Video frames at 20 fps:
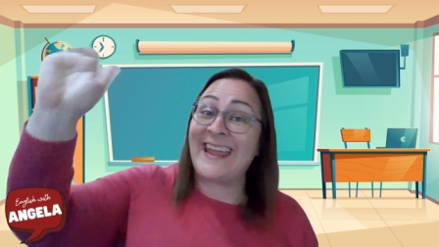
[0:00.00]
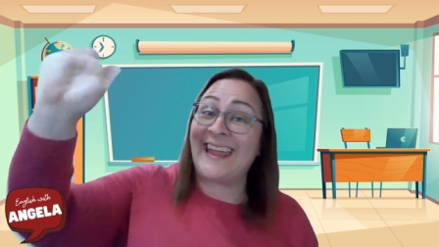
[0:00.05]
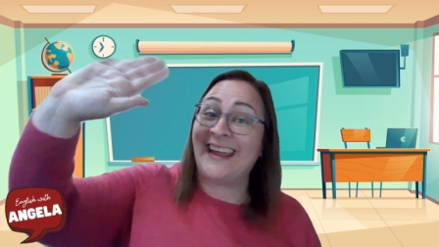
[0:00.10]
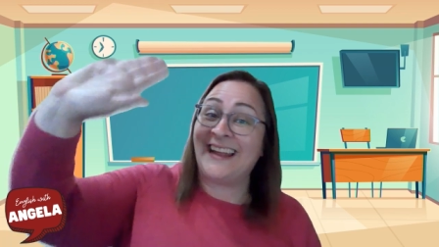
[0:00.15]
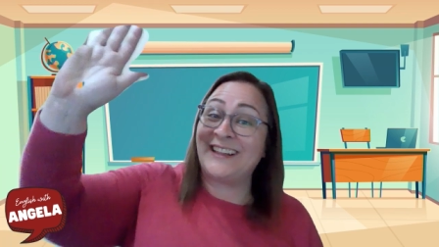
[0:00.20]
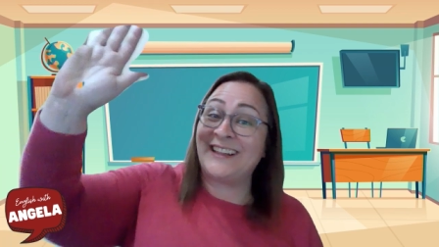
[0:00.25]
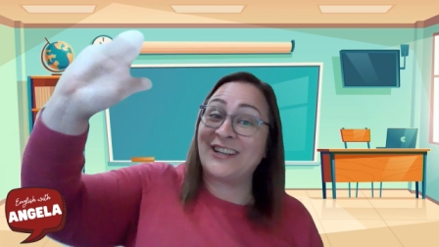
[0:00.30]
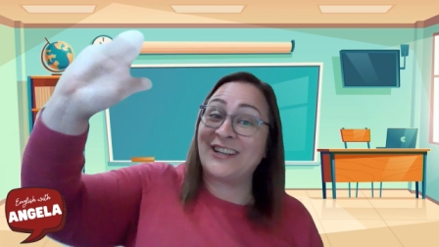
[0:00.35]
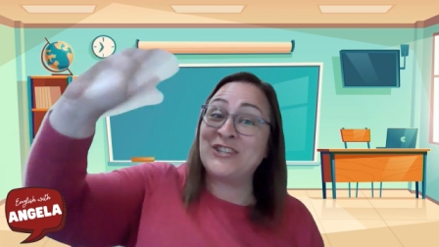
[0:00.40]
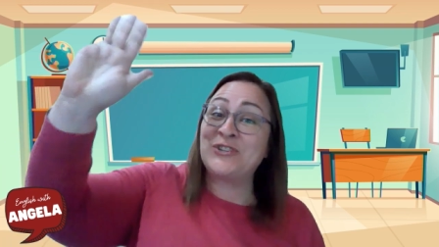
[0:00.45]

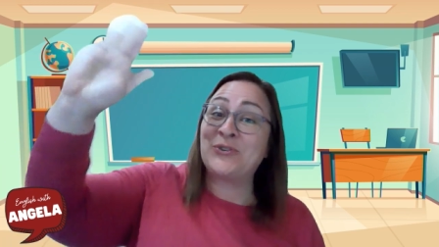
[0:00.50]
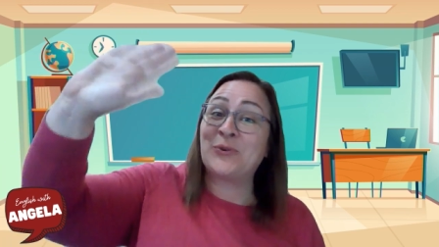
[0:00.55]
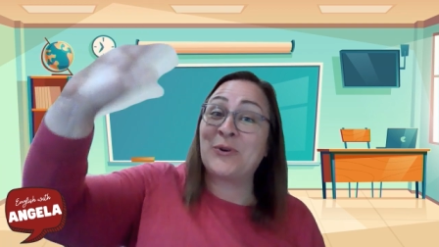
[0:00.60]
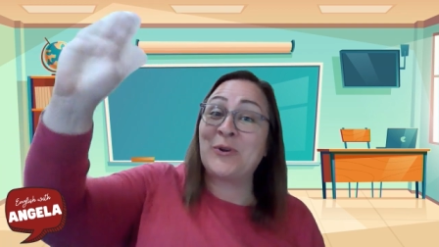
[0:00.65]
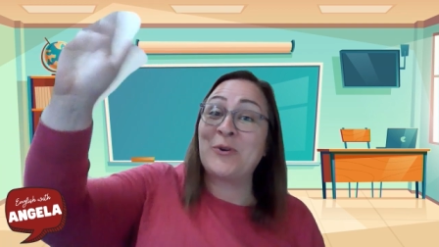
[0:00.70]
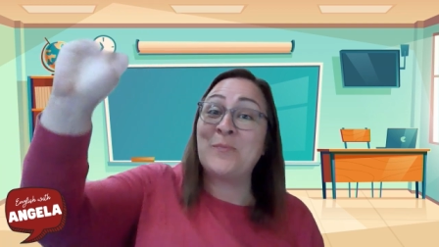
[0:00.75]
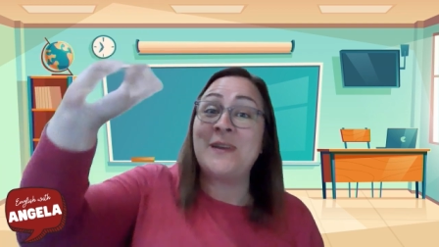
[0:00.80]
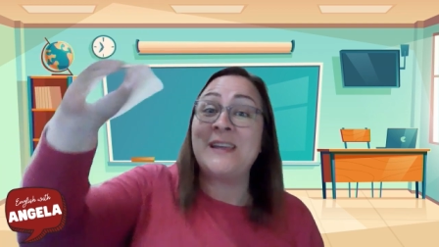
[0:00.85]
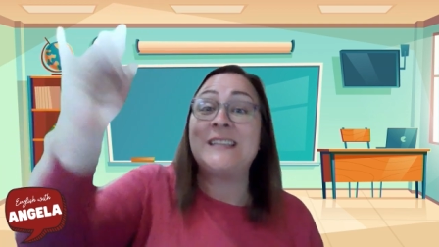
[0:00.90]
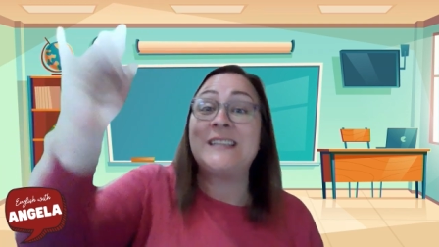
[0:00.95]
English
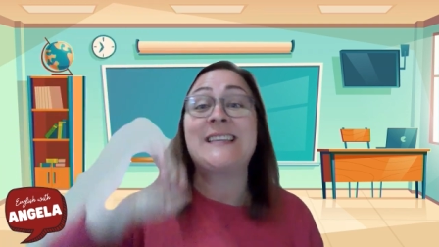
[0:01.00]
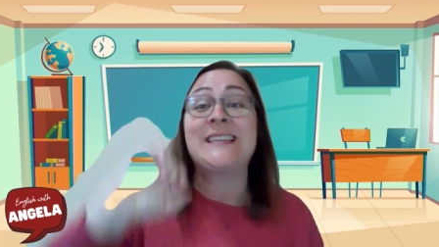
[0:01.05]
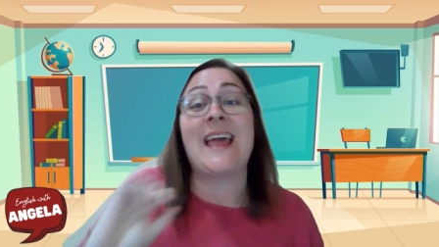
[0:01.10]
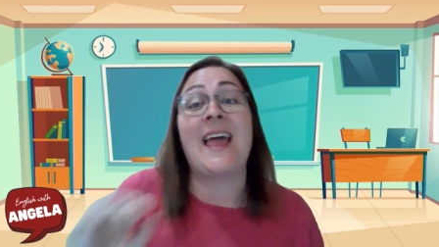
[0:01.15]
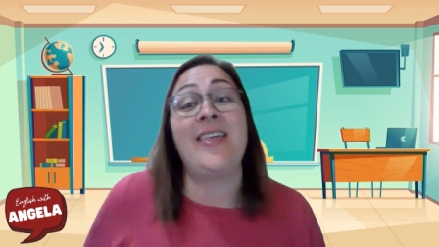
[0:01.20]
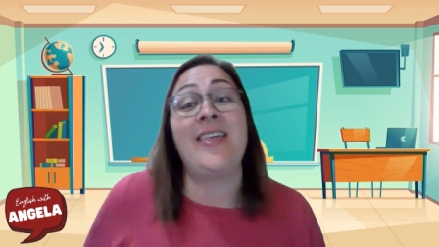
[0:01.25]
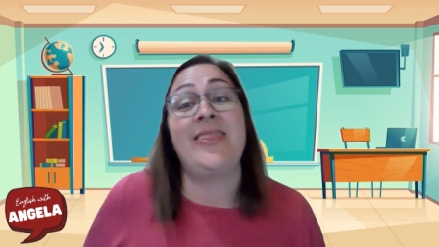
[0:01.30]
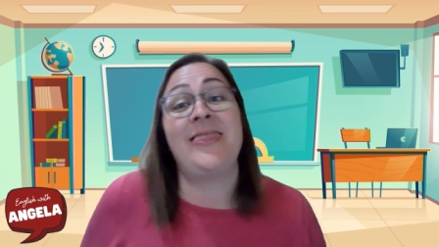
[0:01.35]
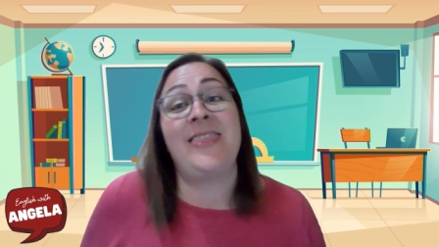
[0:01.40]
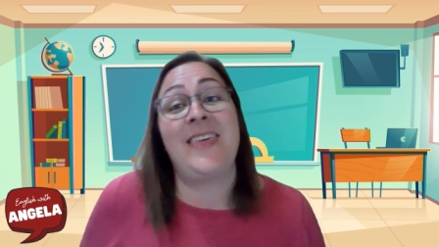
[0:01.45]
groupies,
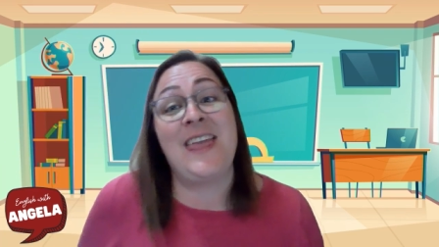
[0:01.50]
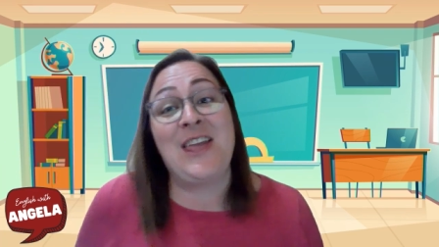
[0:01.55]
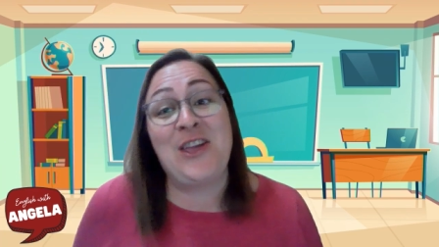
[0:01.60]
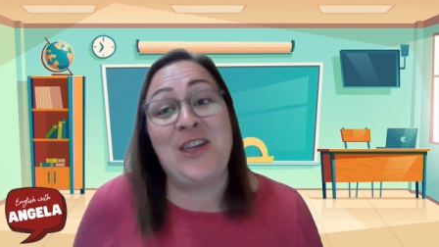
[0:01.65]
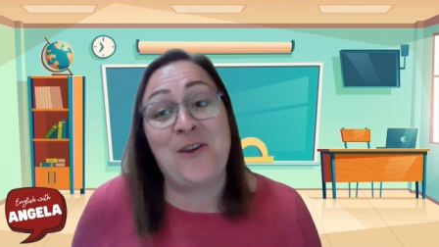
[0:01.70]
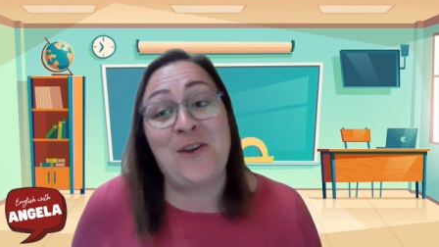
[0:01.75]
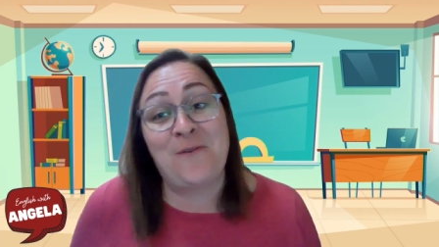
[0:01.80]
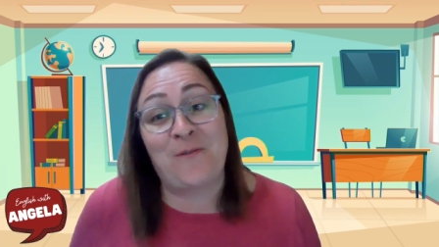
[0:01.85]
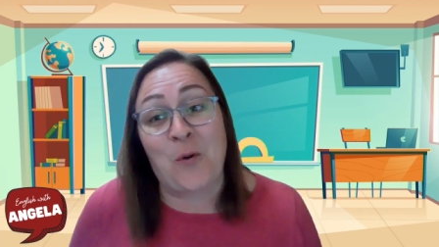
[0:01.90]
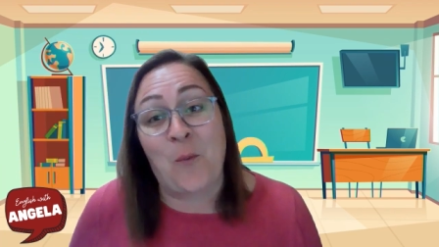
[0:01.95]
and thank
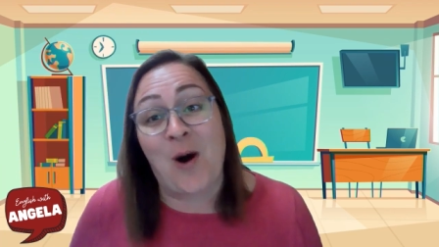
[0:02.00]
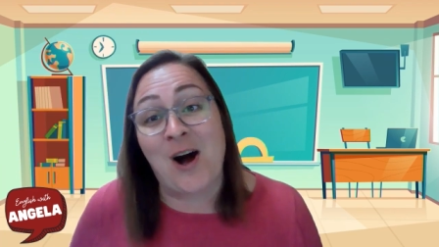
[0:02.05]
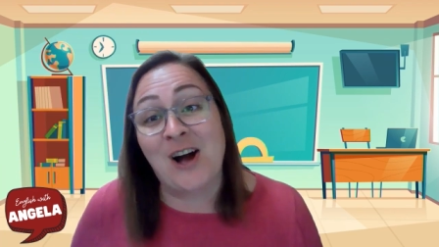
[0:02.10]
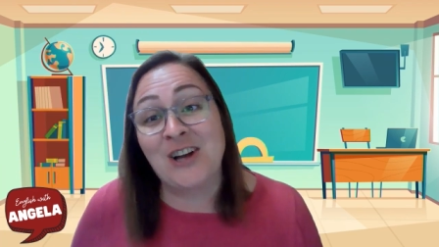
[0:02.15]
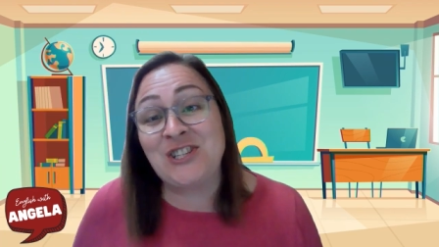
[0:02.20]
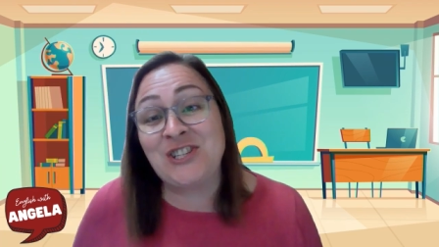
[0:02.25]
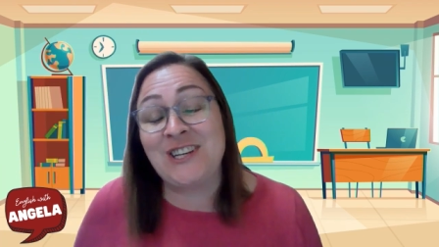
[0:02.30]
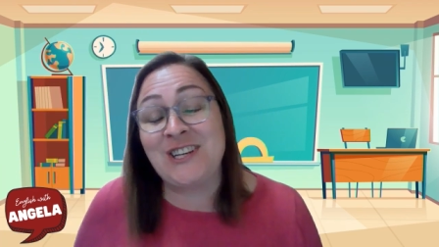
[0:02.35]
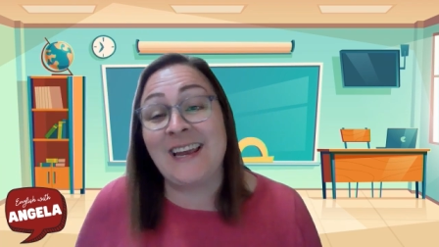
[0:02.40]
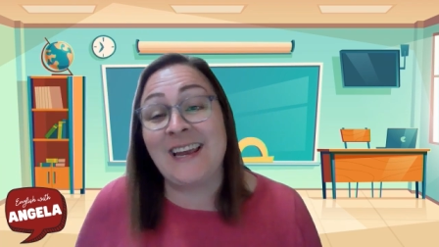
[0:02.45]
you for
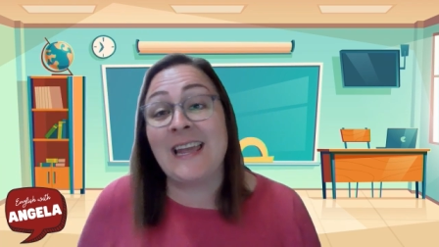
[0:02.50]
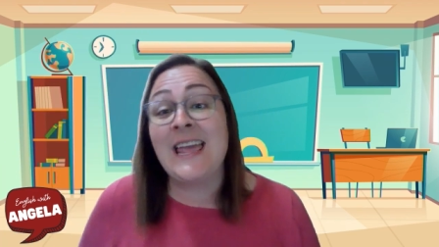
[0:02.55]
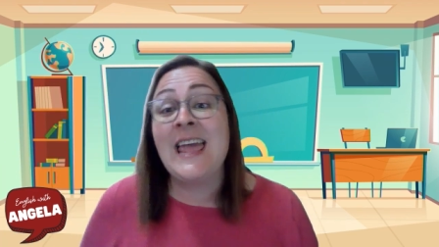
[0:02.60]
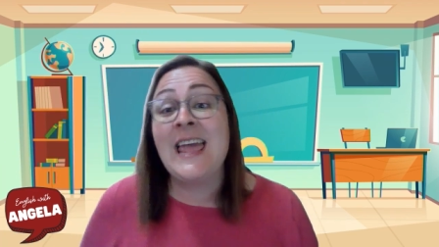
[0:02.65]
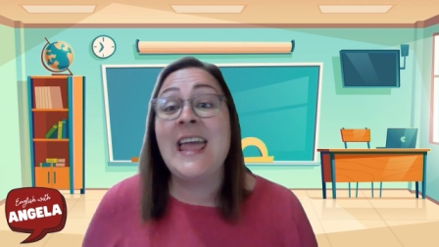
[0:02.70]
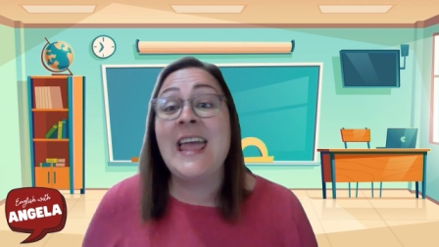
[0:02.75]
watching.